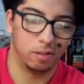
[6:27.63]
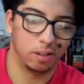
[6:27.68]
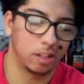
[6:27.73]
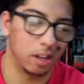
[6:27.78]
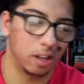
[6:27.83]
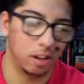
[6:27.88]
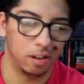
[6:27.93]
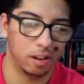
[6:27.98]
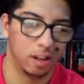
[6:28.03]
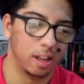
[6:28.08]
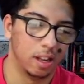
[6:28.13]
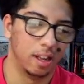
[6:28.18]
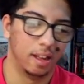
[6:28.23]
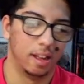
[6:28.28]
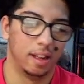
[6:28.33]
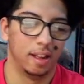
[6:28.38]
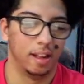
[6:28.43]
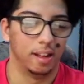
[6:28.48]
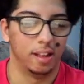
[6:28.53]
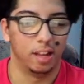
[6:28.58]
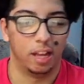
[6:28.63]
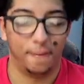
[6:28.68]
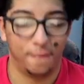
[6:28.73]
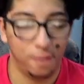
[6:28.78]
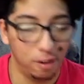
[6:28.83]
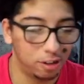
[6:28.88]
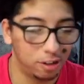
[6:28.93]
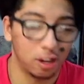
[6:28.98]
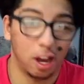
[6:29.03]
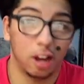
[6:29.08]
so if
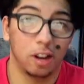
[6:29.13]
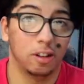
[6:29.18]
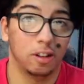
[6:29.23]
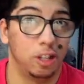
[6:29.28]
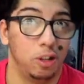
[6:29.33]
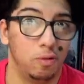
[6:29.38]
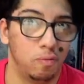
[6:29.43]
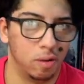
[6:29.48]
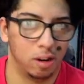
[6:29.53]
you saw those, you